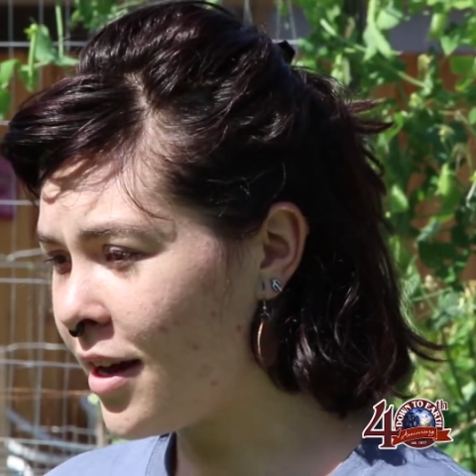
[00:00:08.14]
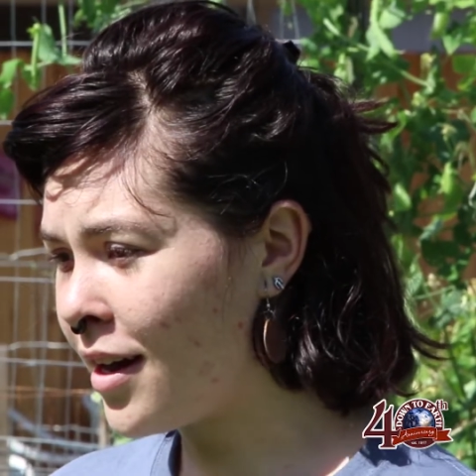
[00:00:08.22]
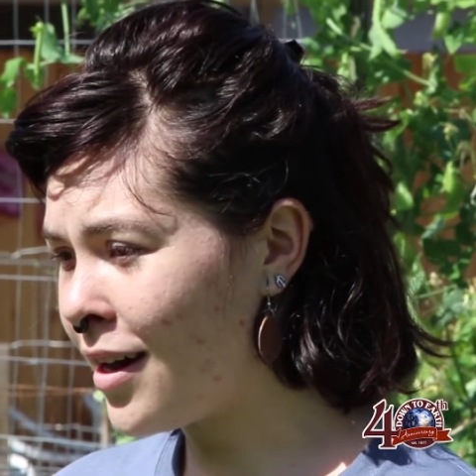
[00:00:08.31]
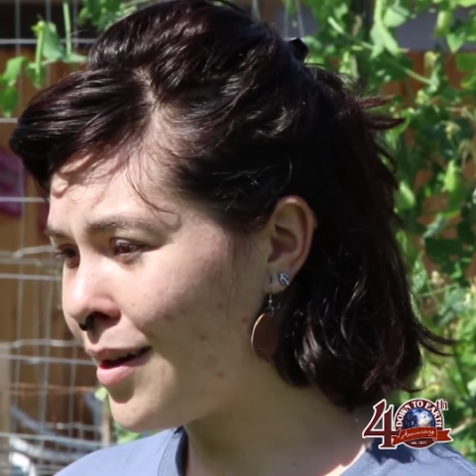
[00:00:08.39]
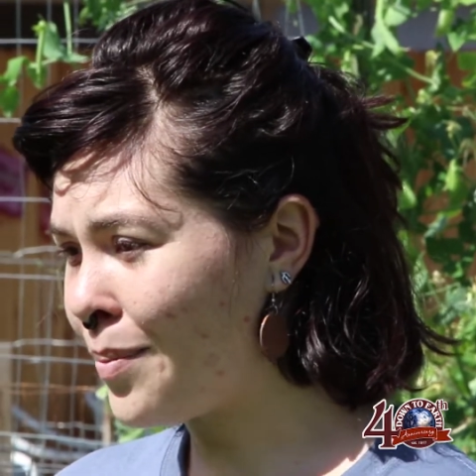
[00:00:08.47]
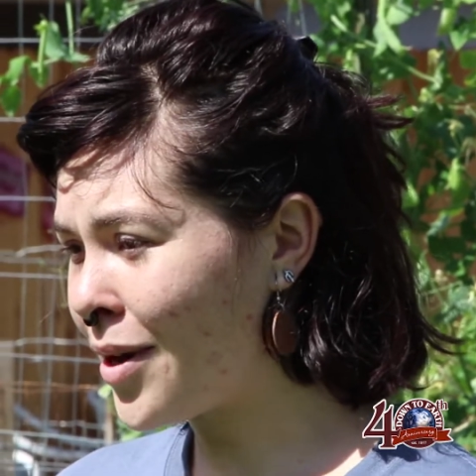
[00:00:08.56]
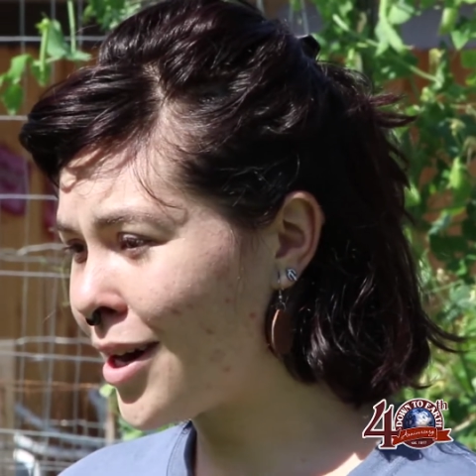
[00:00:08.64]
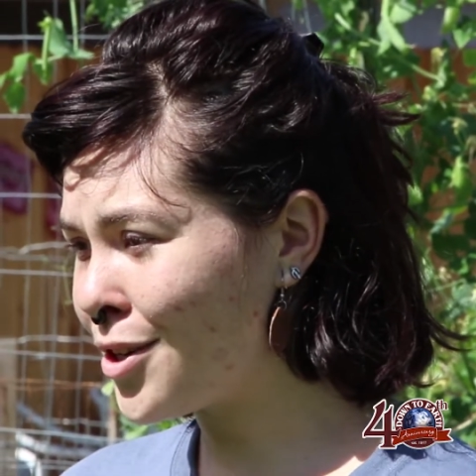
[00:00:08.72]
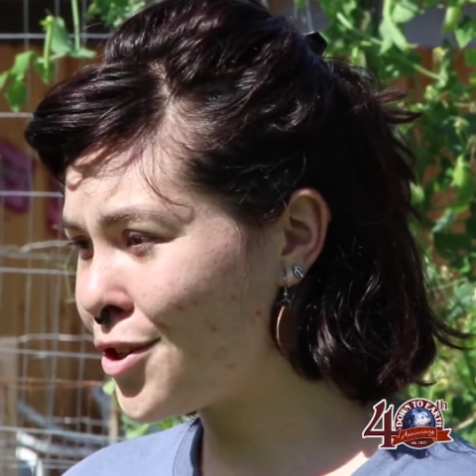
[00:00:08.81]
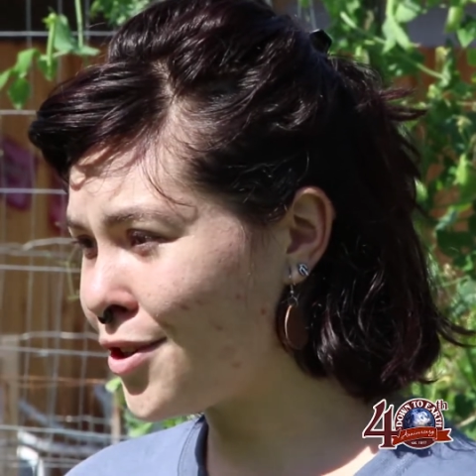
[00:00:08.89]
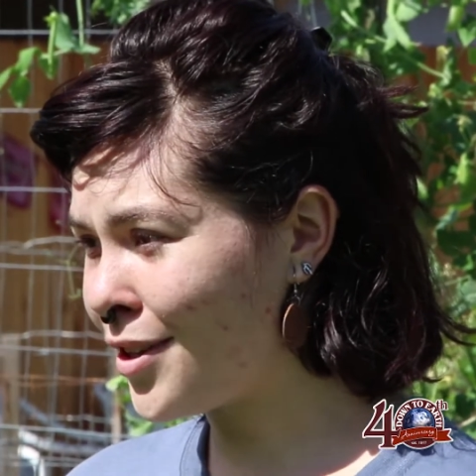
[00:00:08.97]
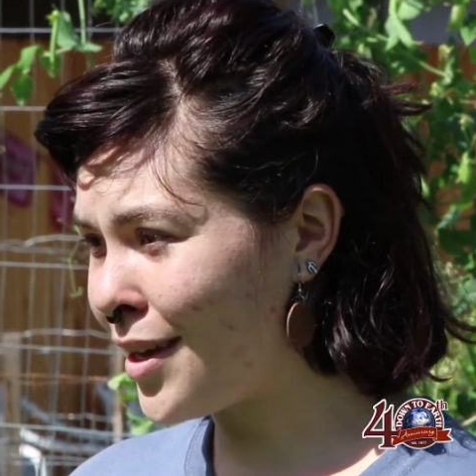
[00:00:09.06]

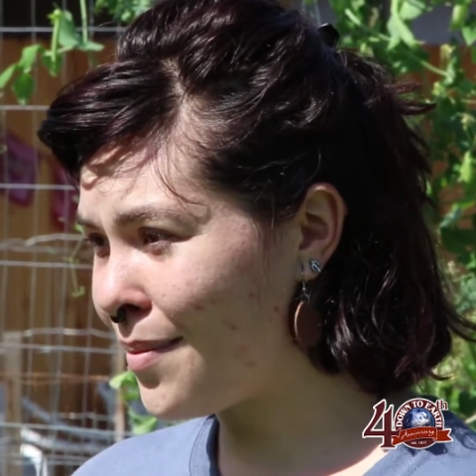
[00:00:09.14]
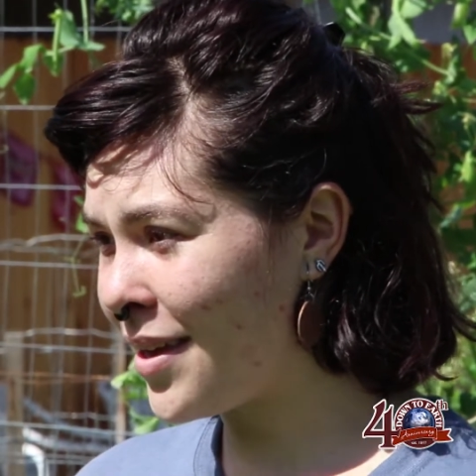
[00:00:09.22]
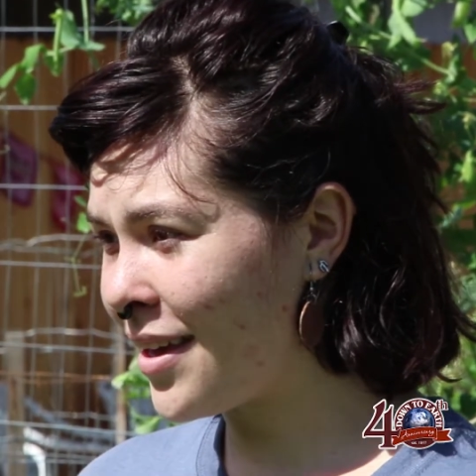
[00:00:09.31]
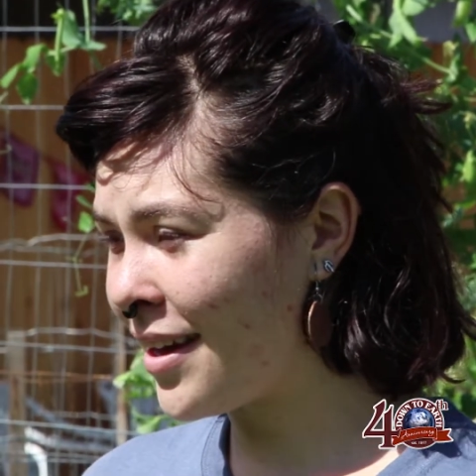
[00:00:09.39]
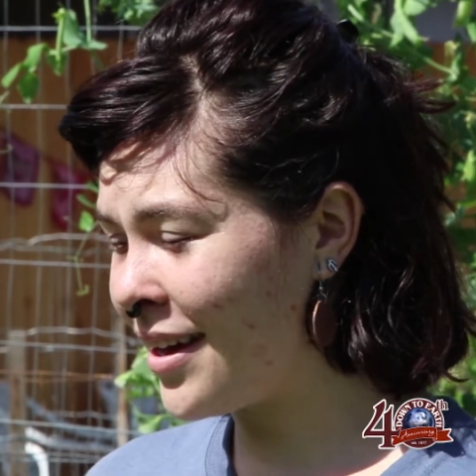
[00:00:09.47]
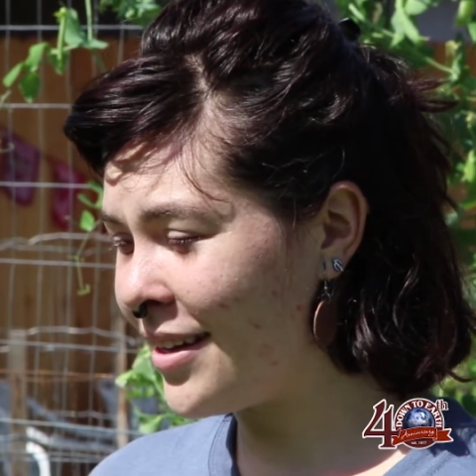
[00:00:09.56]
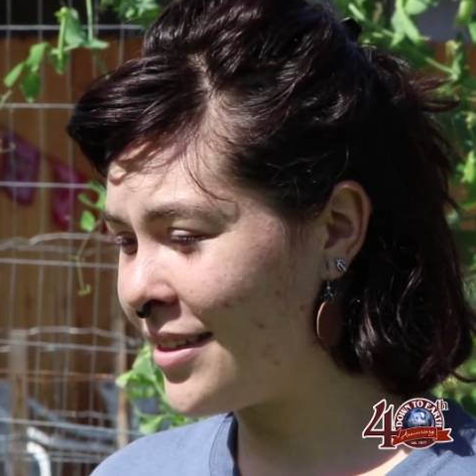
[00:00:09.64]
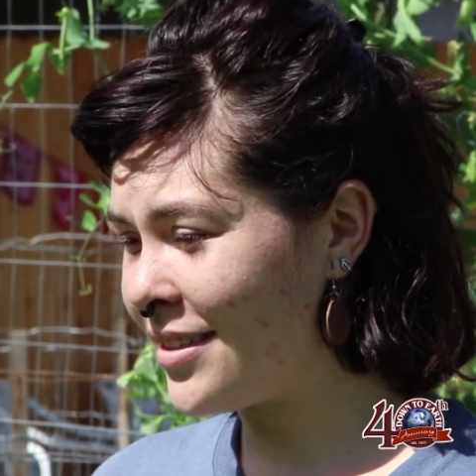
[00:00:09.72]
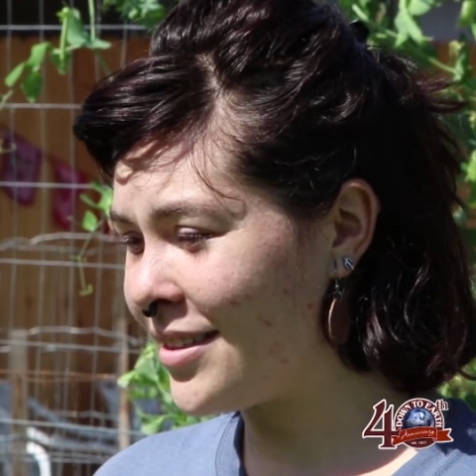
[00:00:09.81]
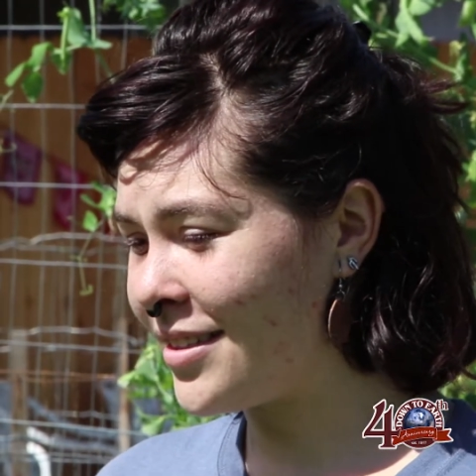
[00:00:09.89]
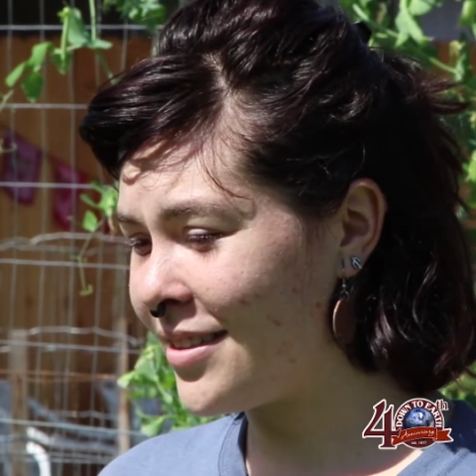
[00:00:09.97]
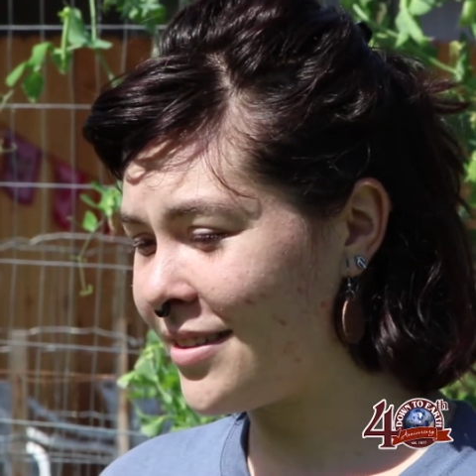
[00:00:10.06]
partially
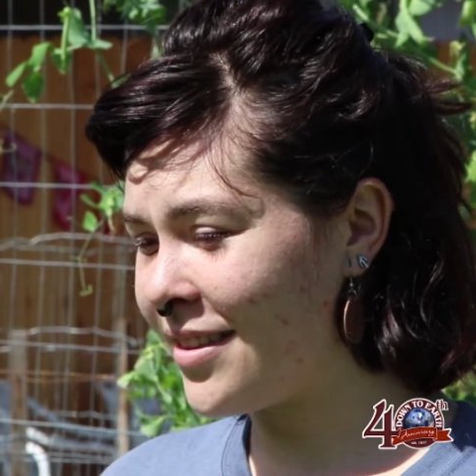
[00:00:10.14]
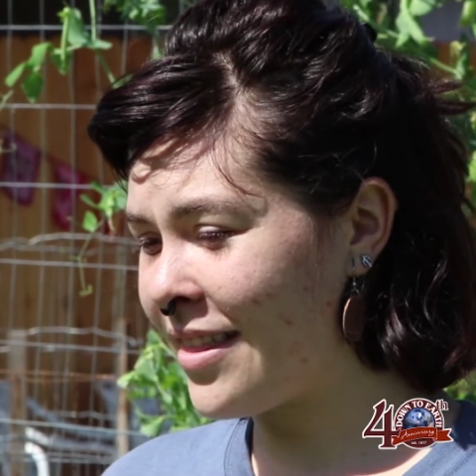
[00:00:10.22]
because